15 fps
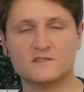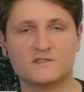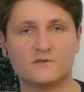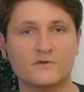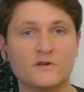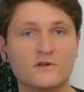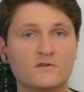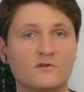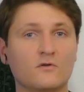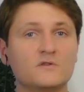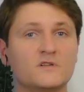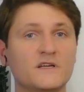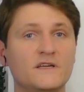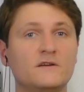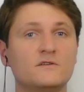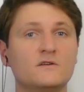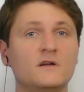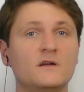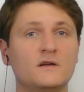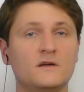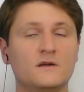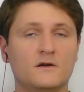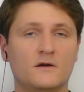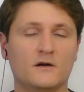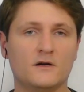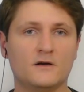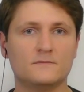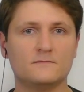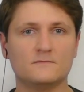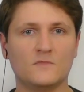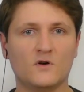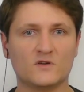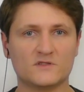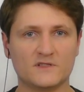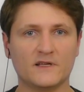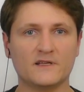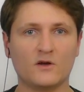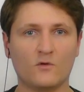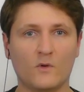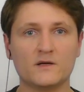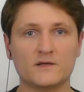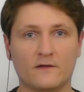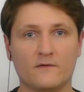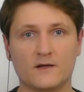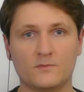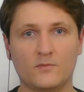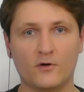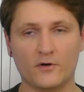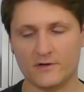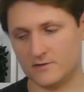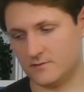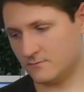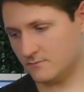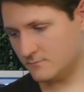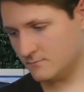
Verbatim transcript: So you can only hear um, oscillator one at that point.